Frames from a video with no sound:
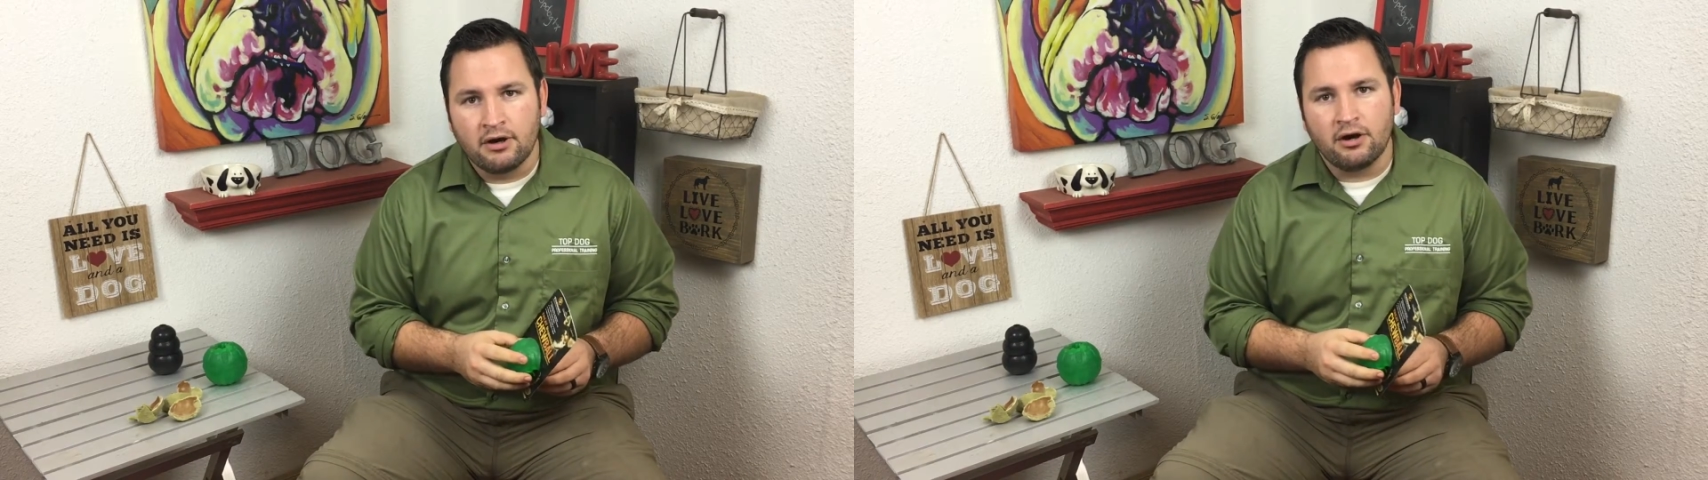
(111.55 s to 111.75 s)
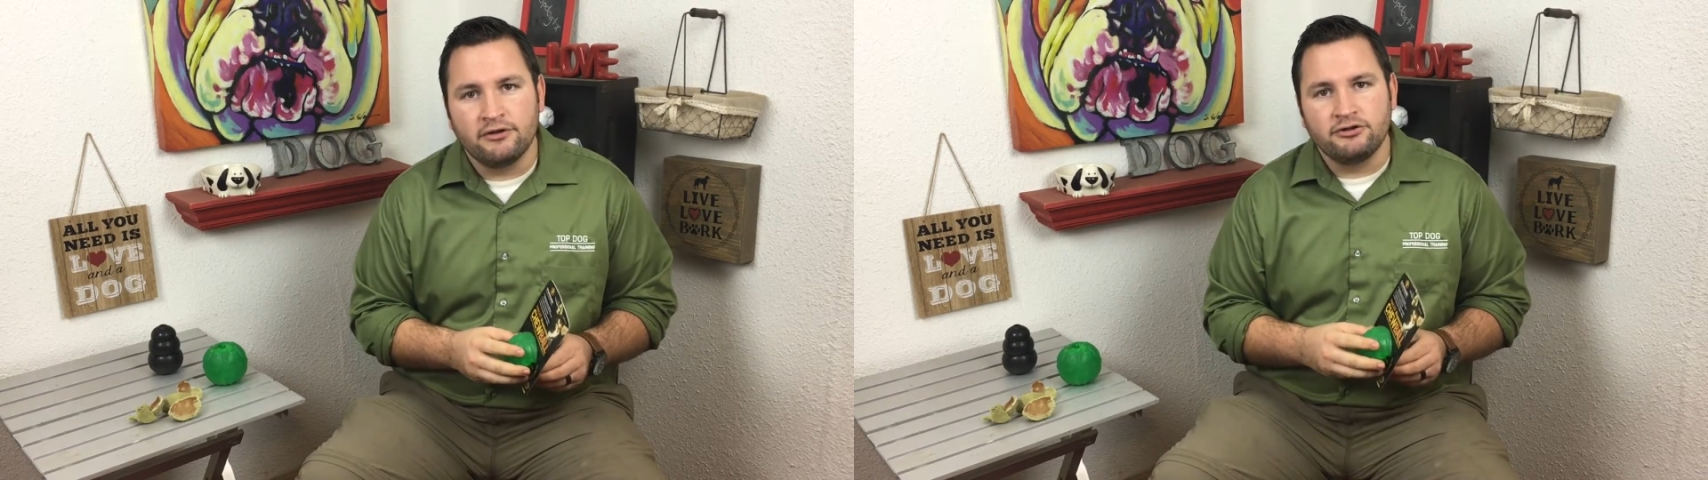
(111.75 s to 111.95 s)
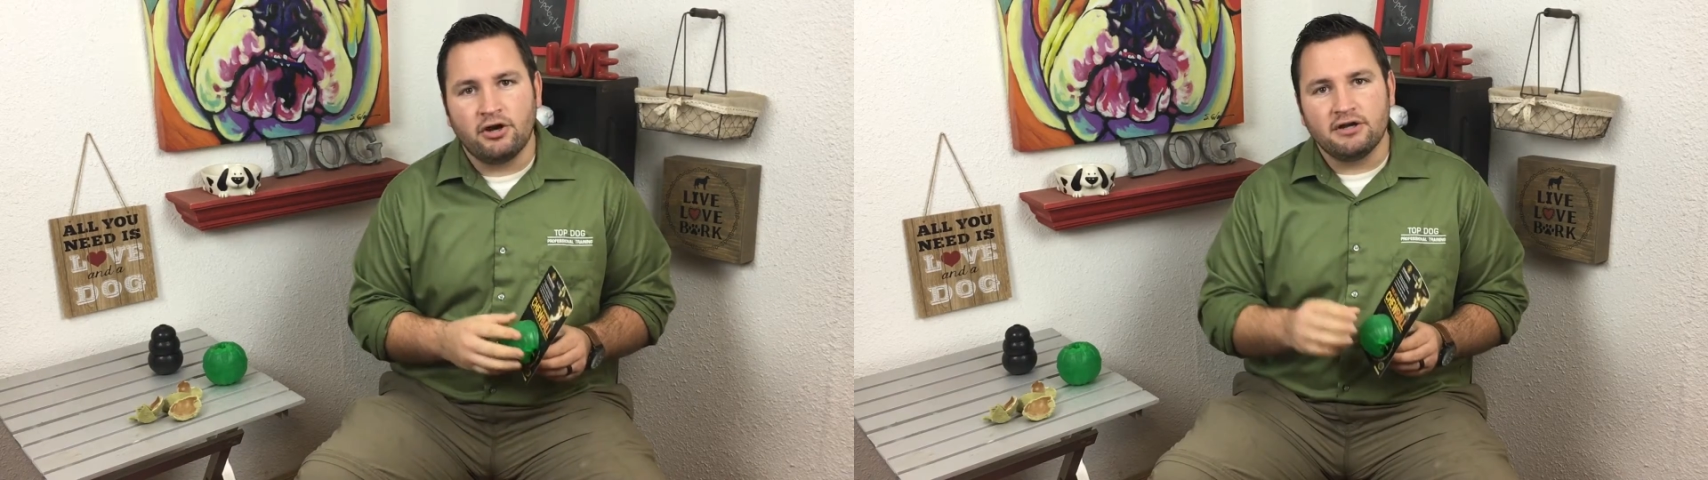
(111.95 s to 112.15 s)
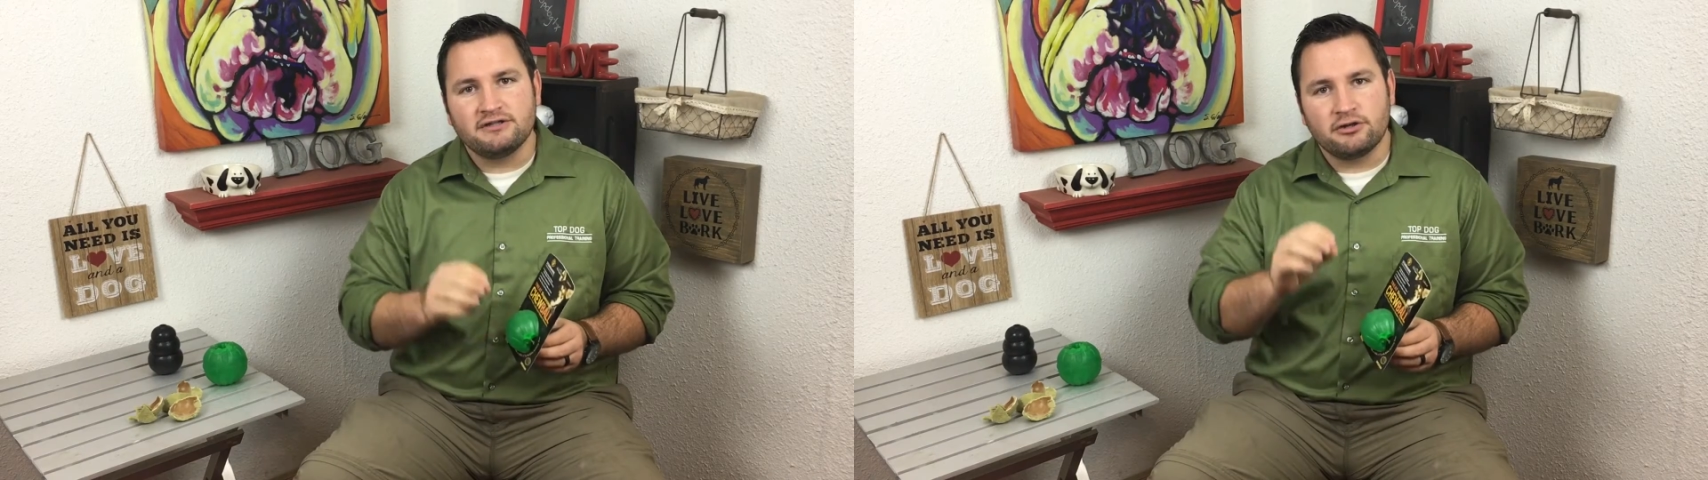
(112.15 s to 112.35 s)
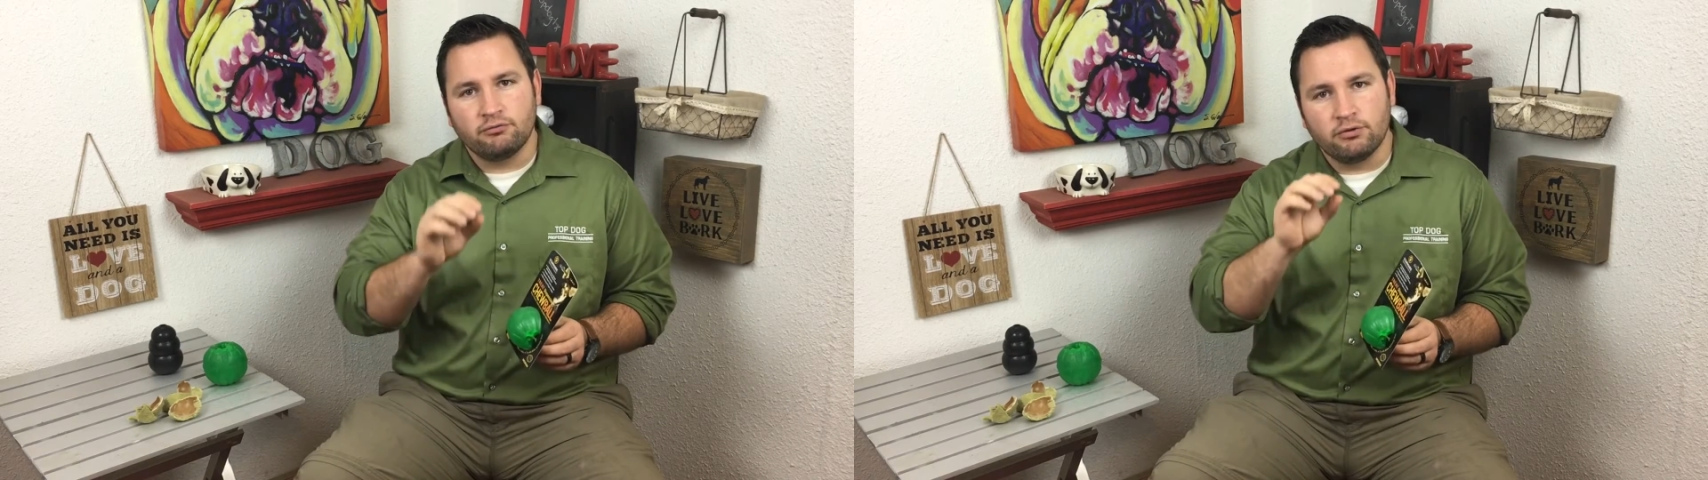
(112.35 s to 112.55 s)
are the dogs
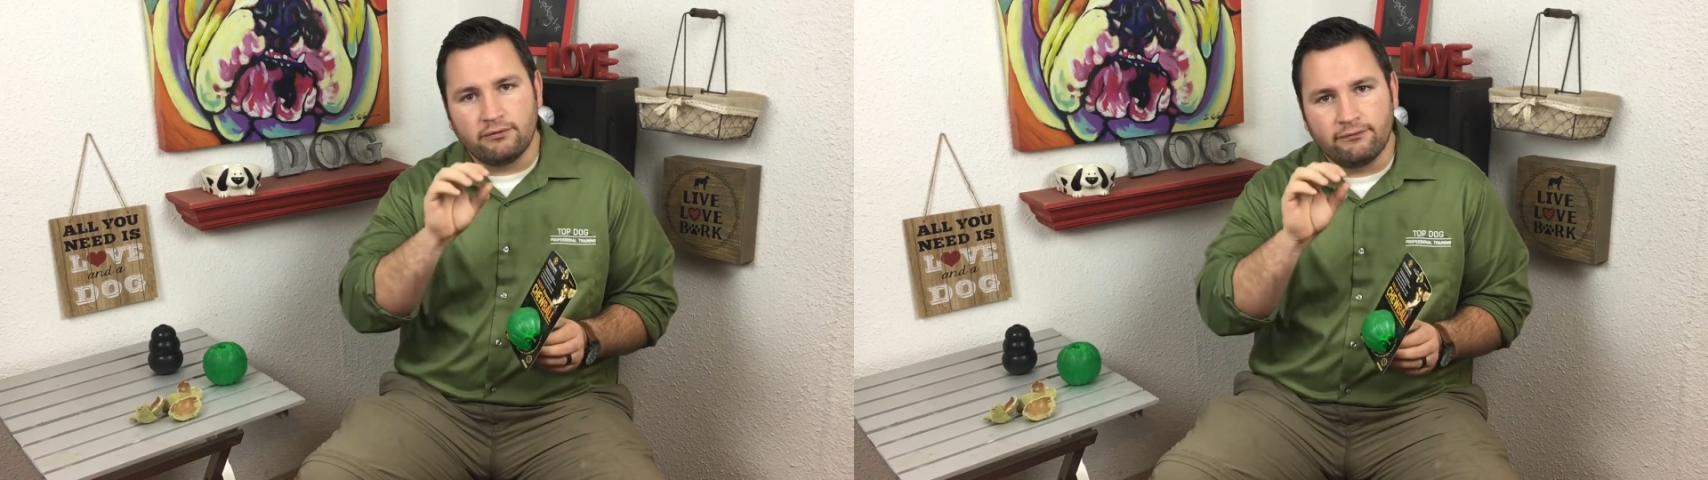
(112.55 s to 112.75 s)
that are real